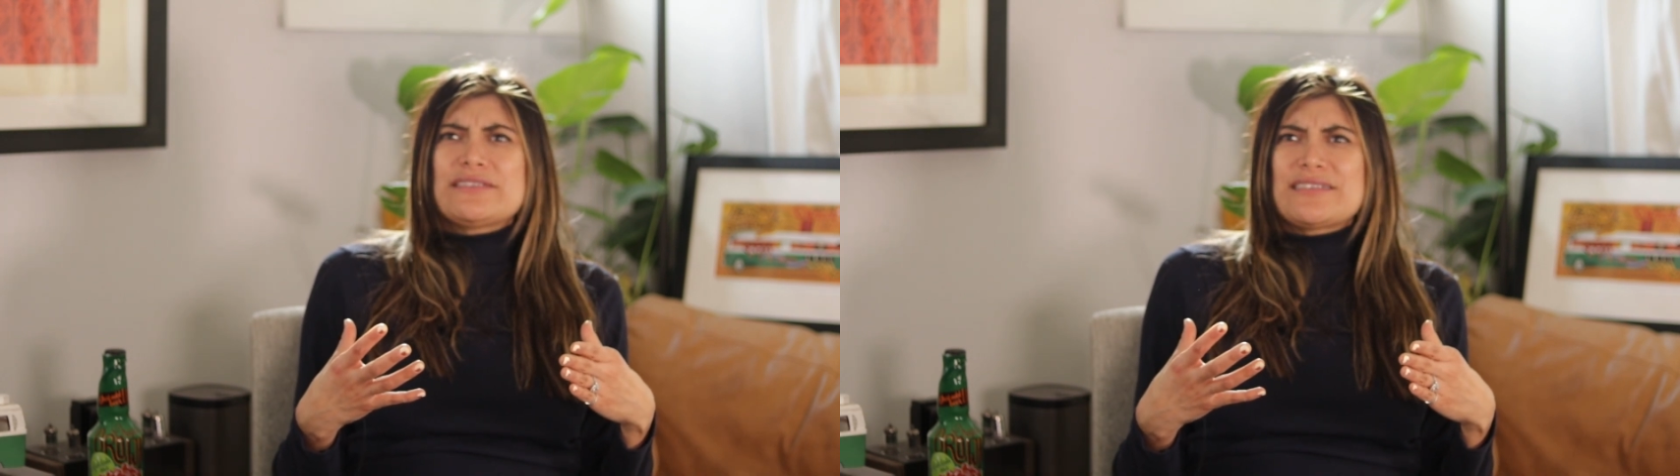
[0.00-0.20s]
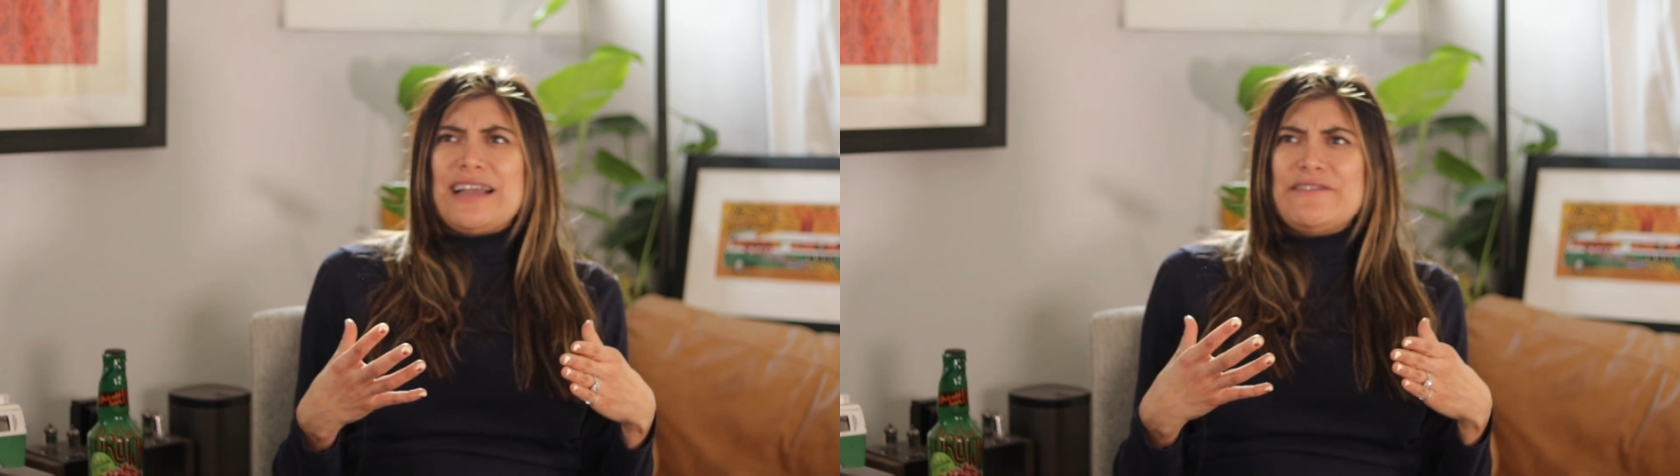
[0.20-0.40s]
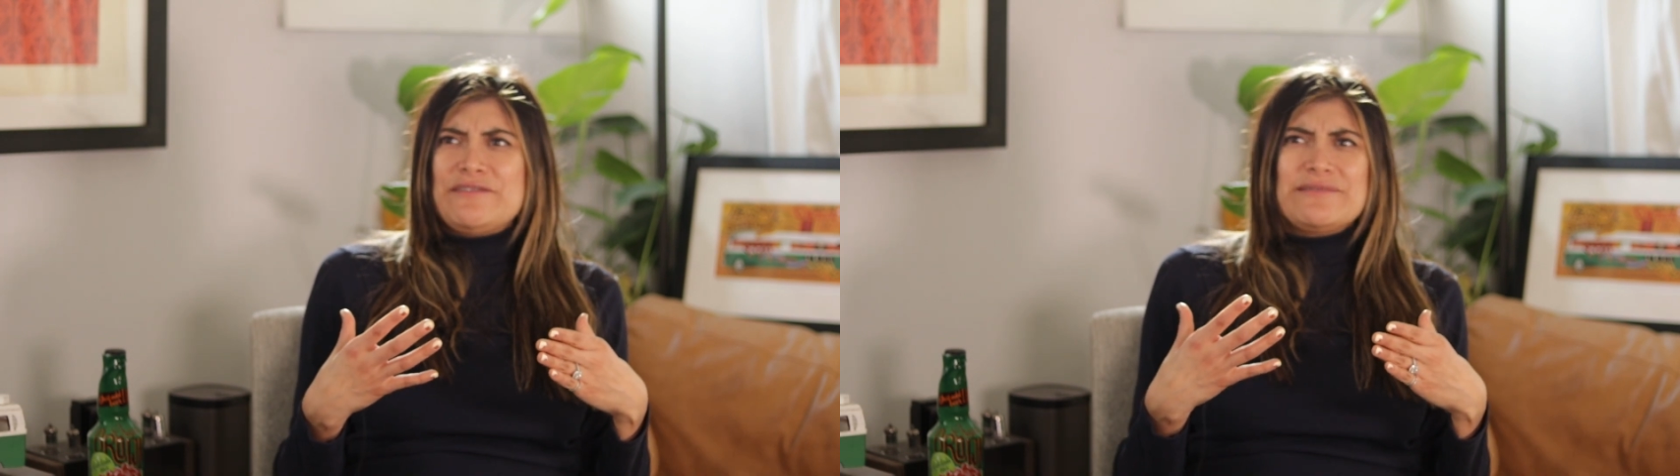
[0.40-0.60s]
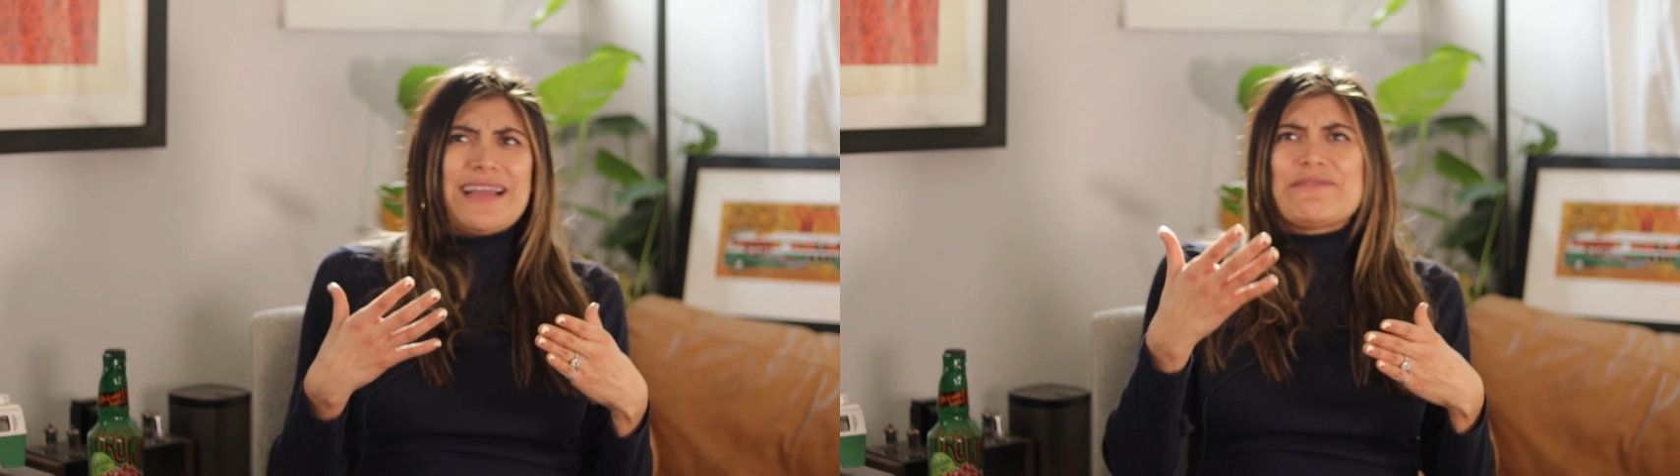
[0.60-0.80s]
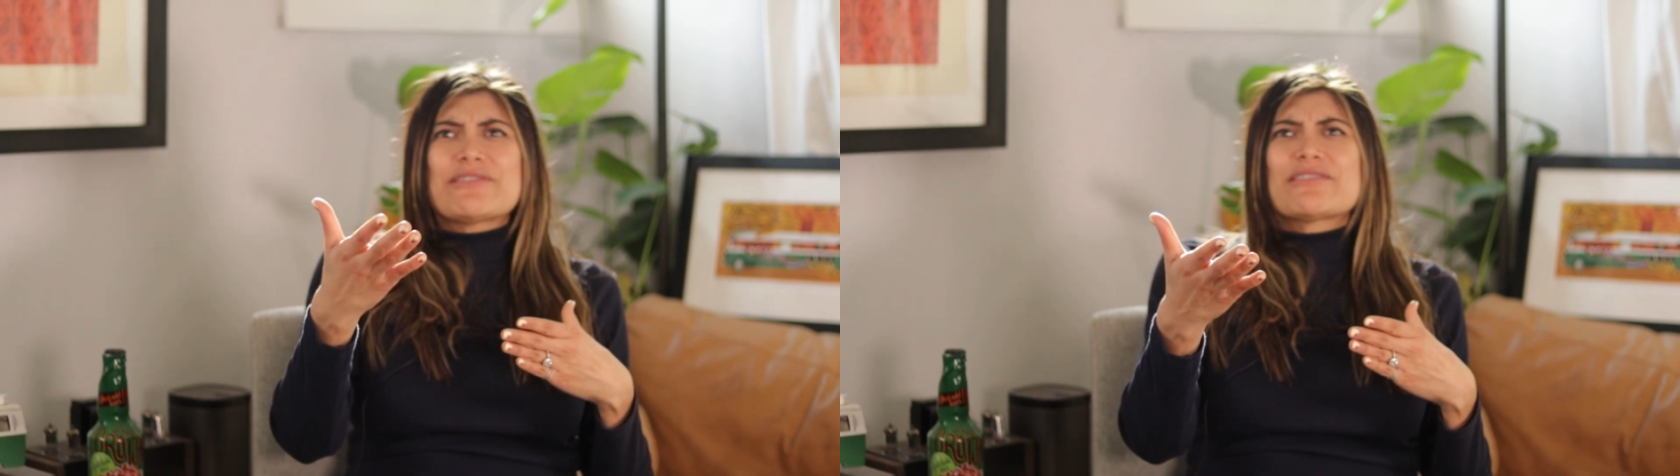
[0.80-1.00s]
I've
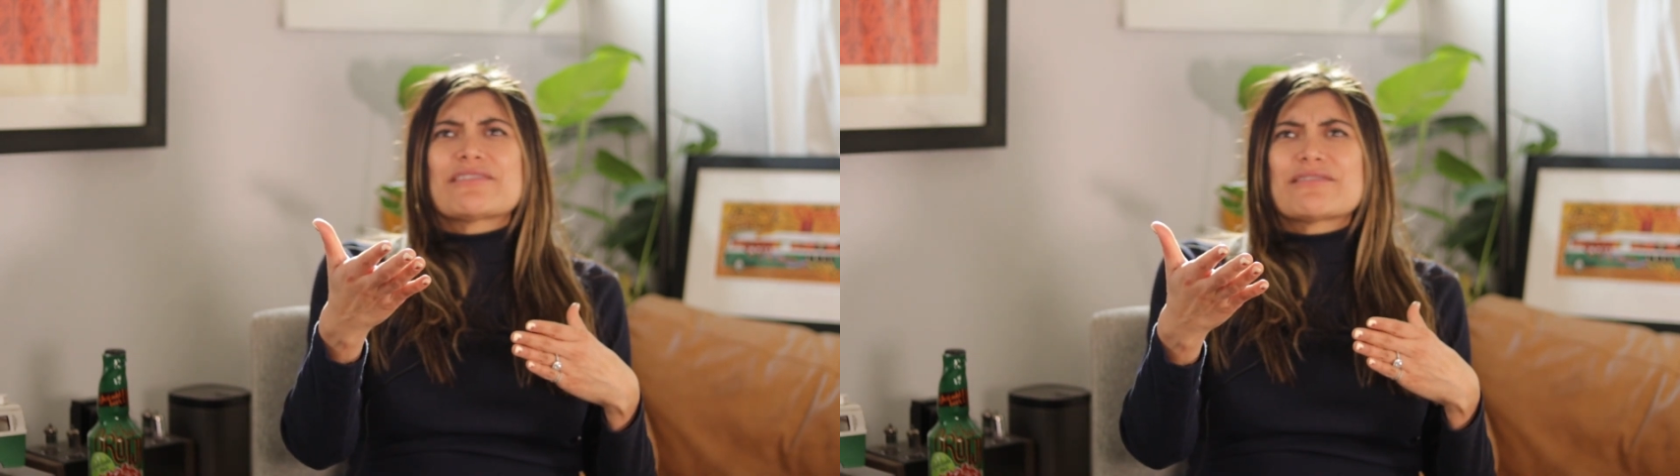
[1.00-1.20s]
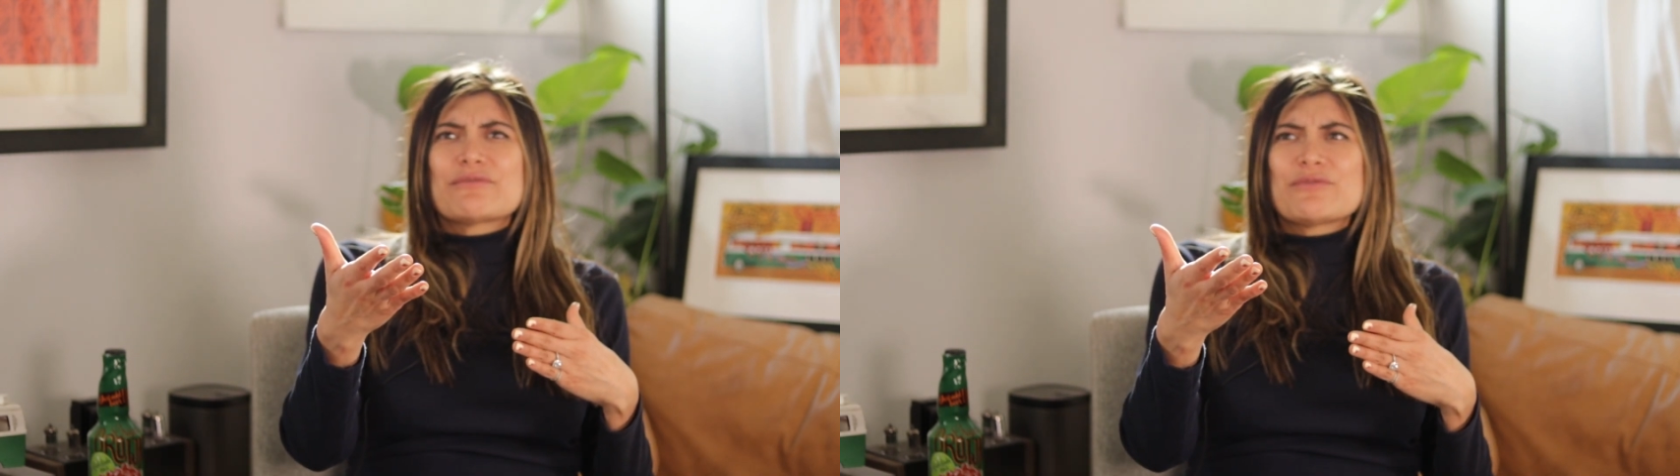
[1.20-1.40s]
never